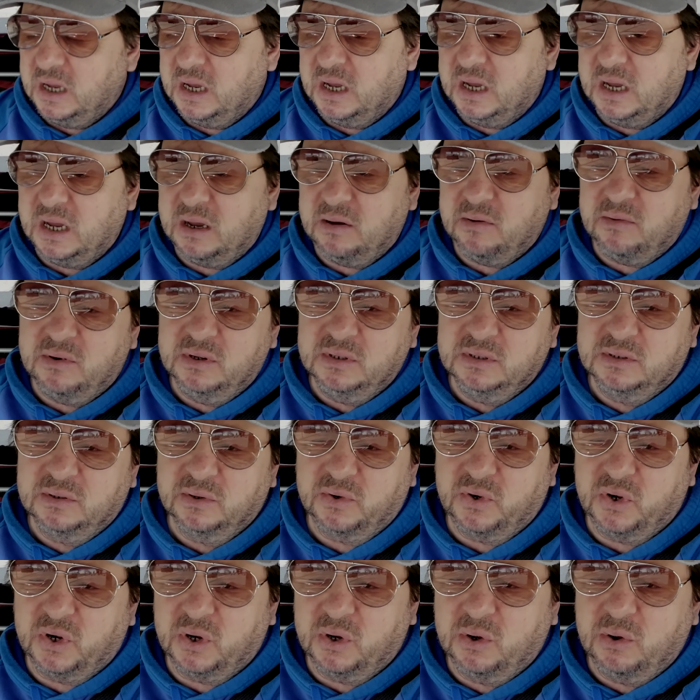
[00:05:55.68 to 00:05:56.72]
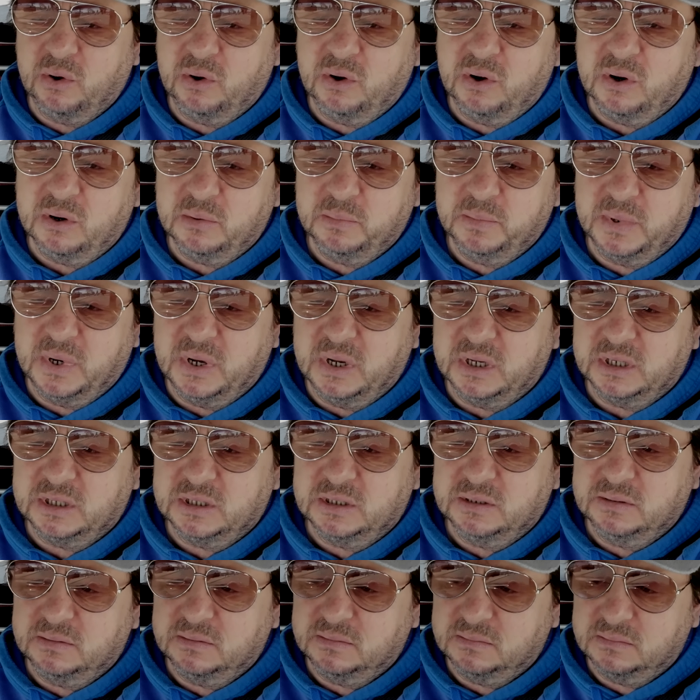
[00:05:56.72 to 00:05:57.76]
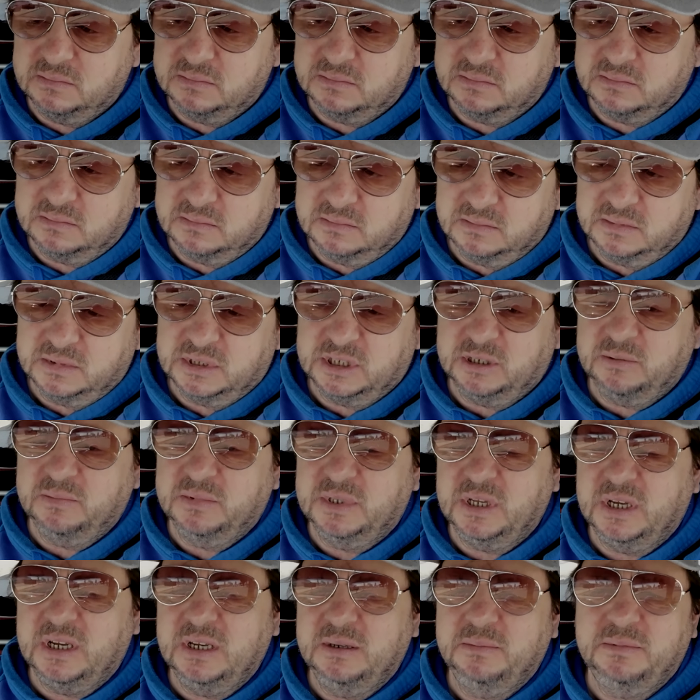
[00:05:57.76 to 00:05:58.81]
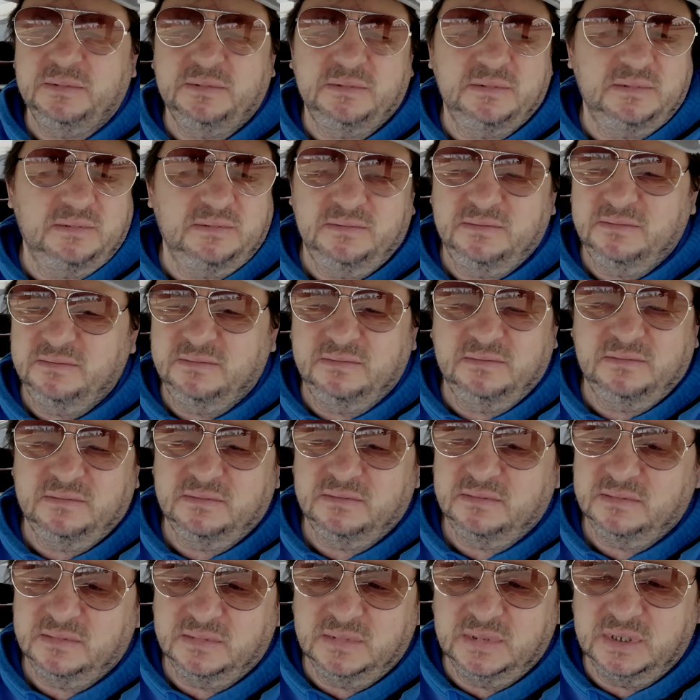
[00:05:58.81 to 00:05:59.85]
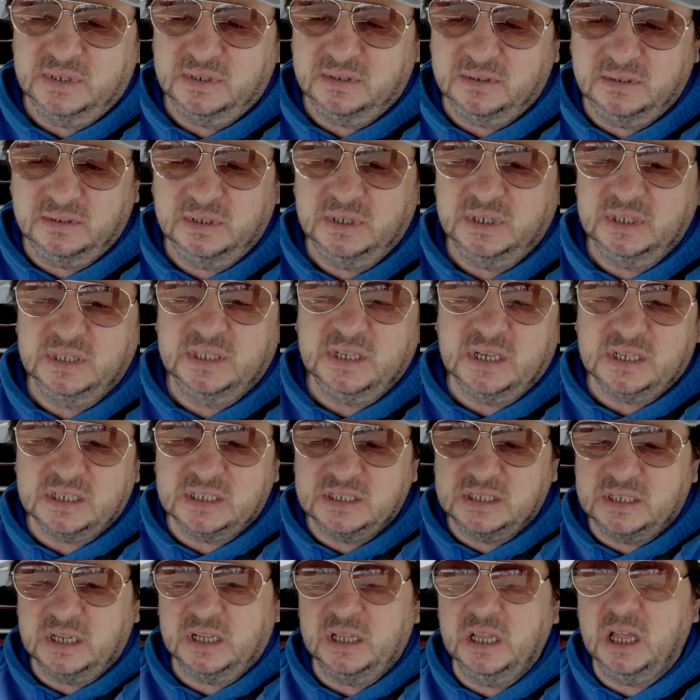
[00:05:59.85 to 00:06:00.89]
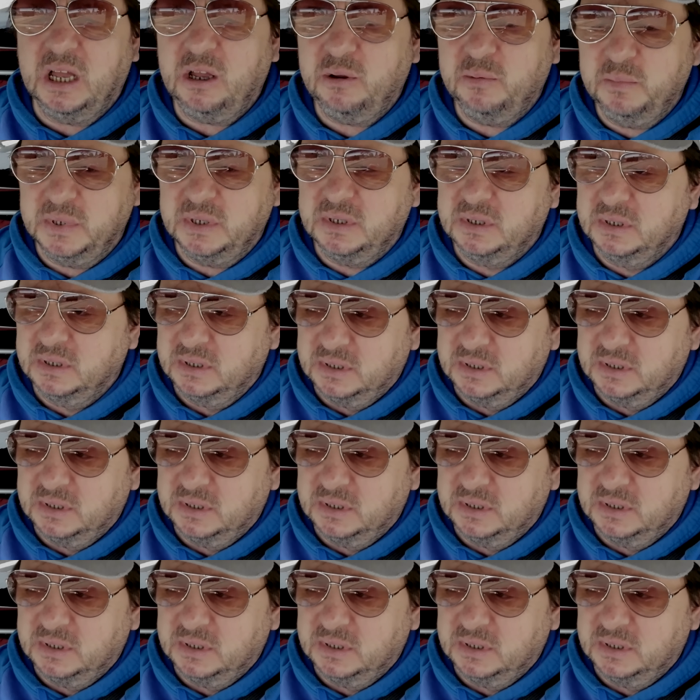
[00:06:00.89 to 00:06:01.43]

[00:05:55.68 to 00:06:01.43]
I want to record, but sometimes it doesn't allow me.